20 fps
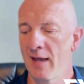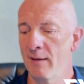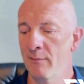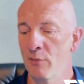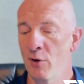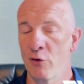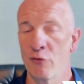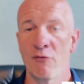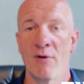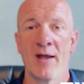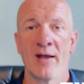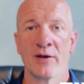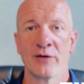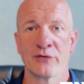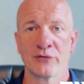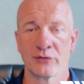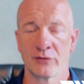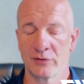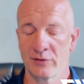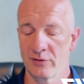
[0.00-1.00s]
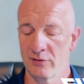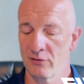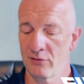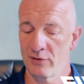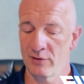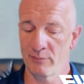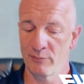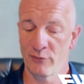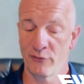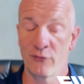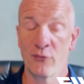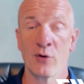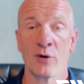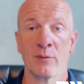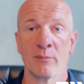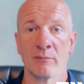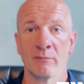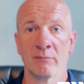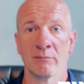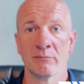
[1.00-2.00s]
arrest or
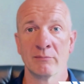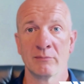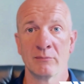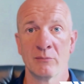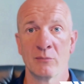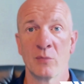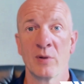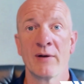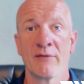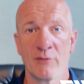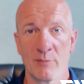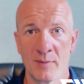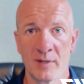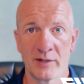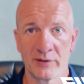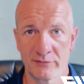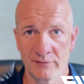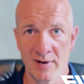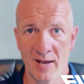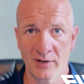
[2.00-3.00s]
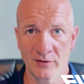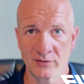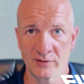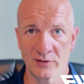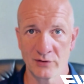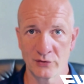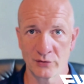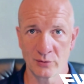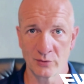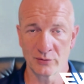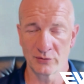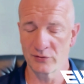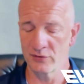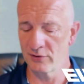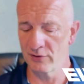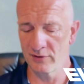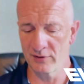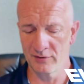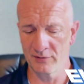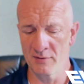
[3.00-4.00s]
perform whatever military action is you're going to
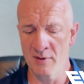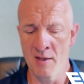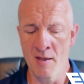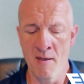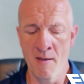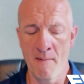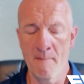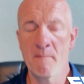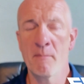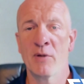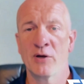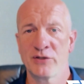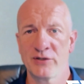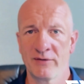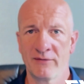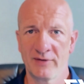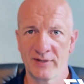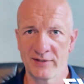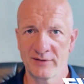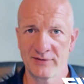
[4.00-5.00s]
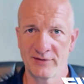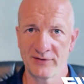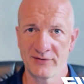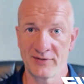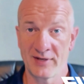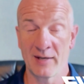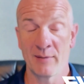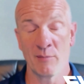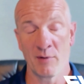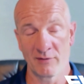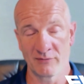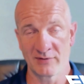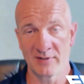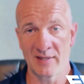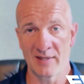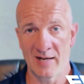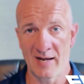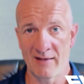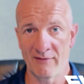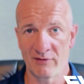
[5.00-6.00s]
do, much of it is the same. Obviously
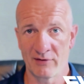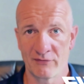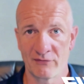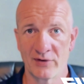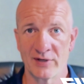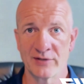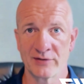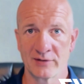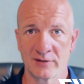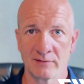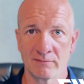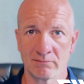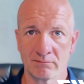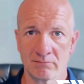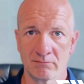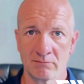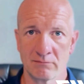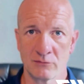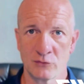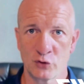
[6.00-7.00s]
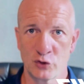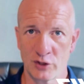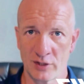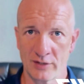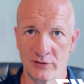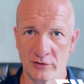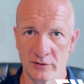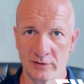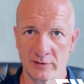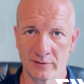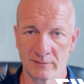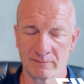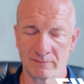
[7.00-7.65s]
the level of risk changes.